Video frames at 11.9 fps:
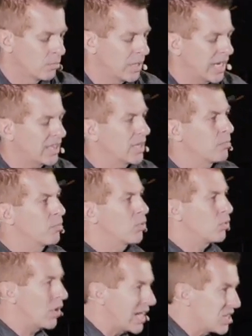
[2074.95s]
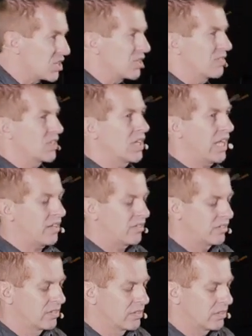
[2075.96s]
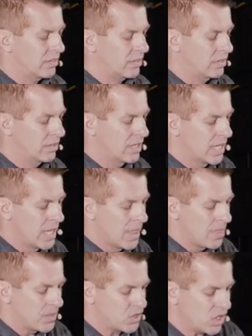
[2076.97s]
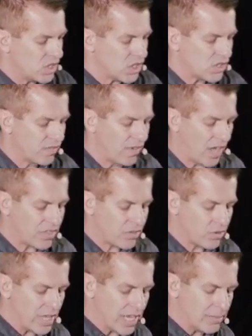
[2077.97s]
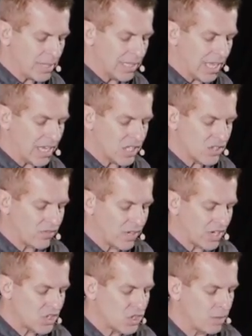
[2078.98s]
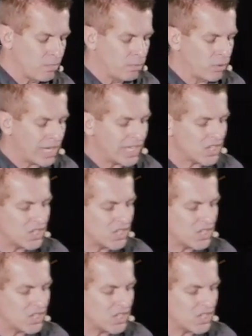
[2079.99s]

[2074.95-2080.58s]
but at the price of his life. Jesus fought through the enemy lines for us to bring